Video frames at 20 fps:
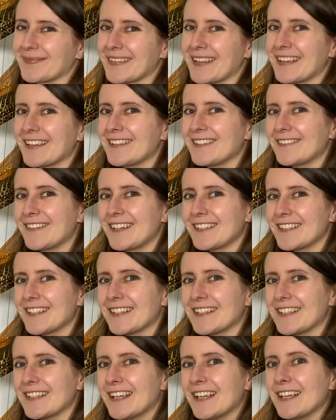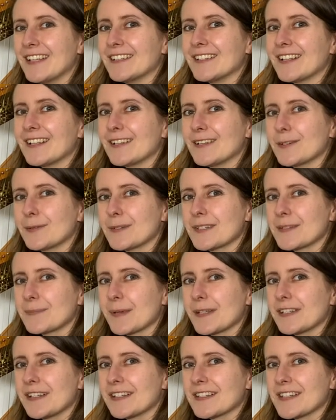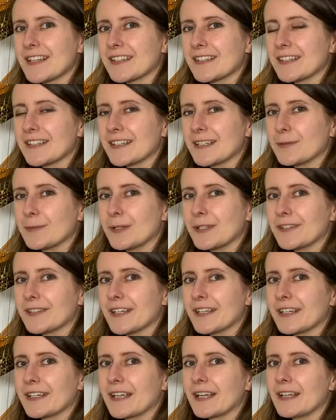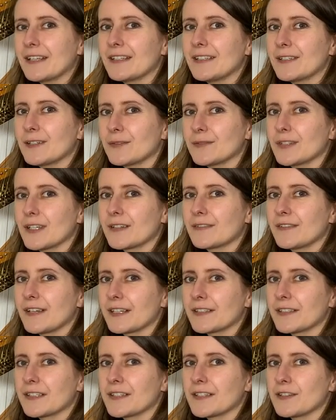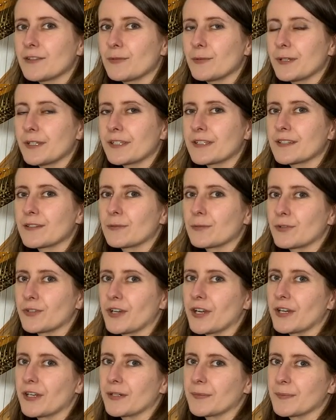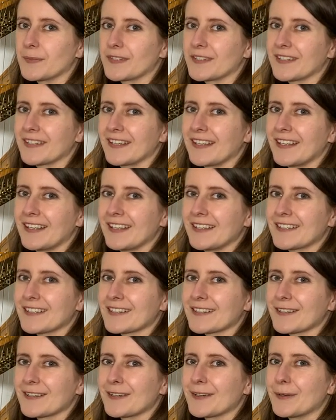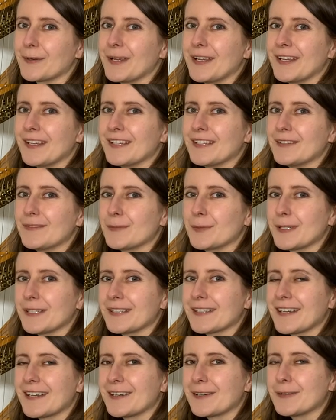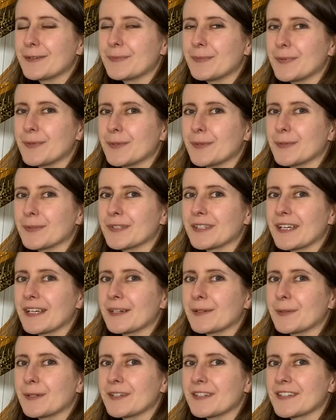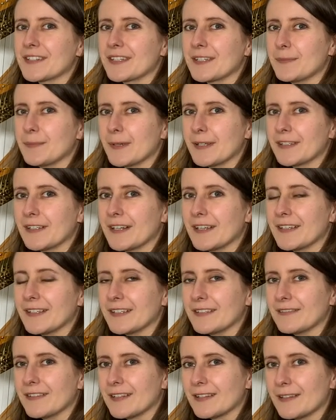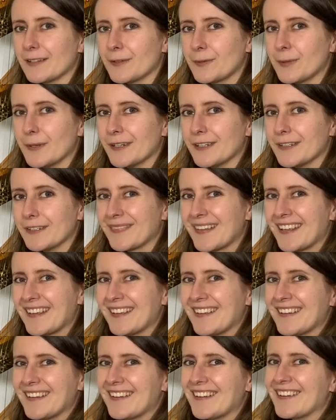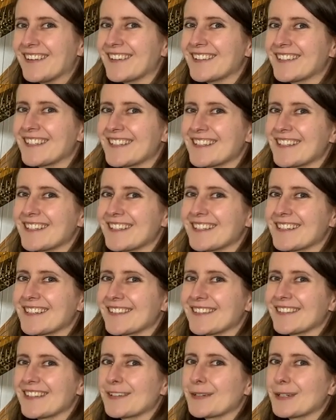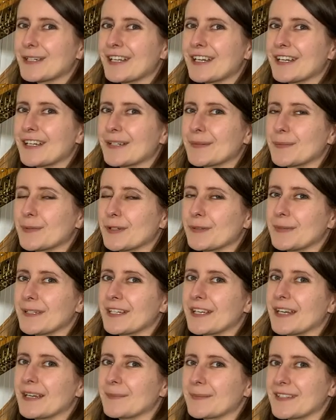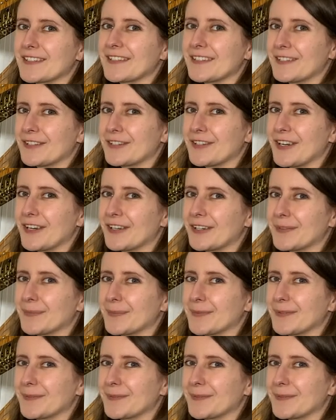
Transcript: And finally, the lowest pedal setting will take any of the affected strings to sharps. So if we now put our C pedal even lower, all the C's on our harp will become C sharp.